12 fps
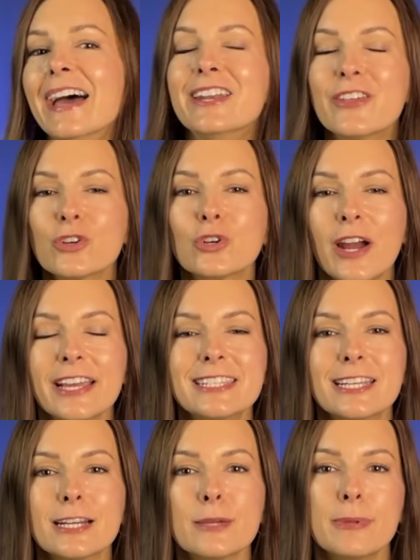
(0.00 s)
Another
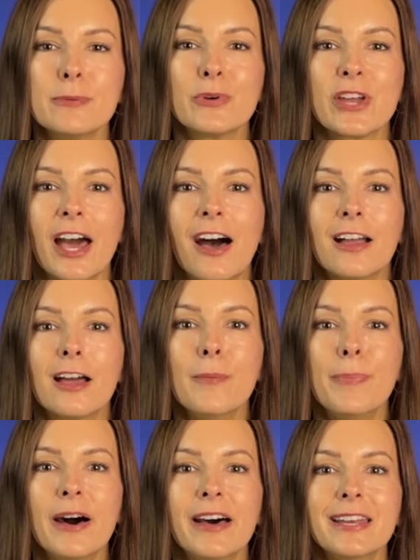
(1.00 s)
criteria people get hung
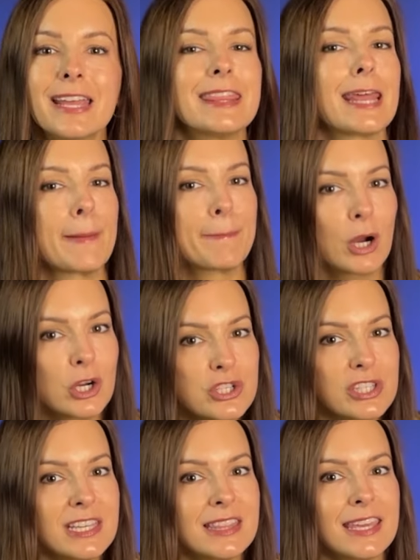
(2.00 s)
up on that I
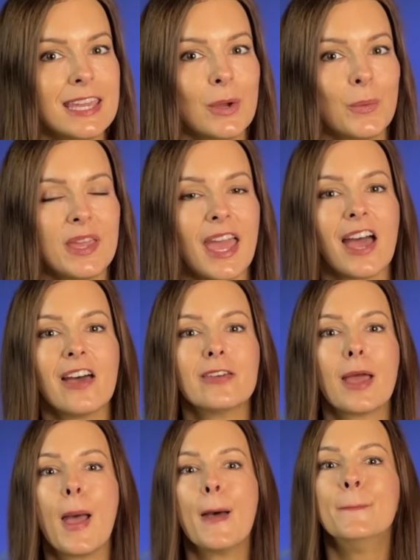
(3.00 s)
personally think we
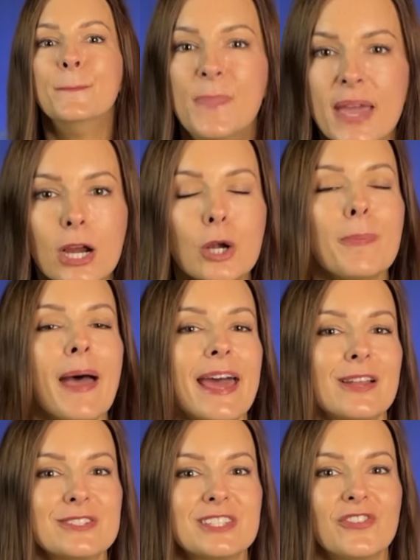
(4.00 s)
have bigger
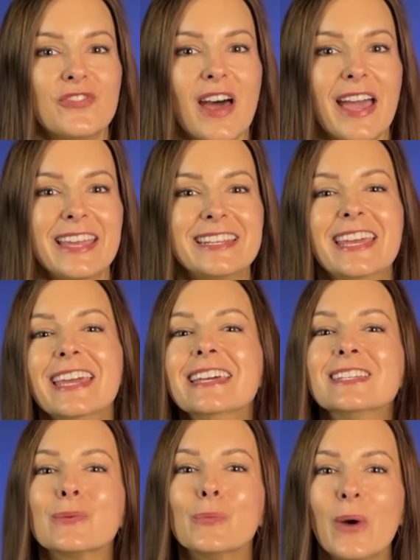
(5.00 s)
battles to fight
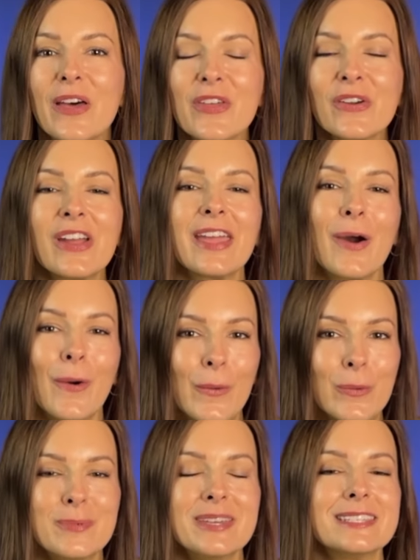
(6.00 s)
is whether a
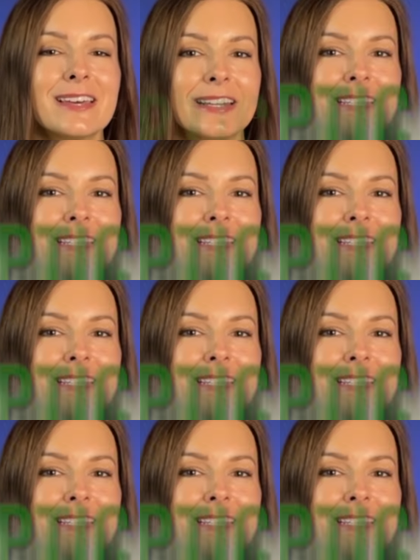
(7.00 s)
home is on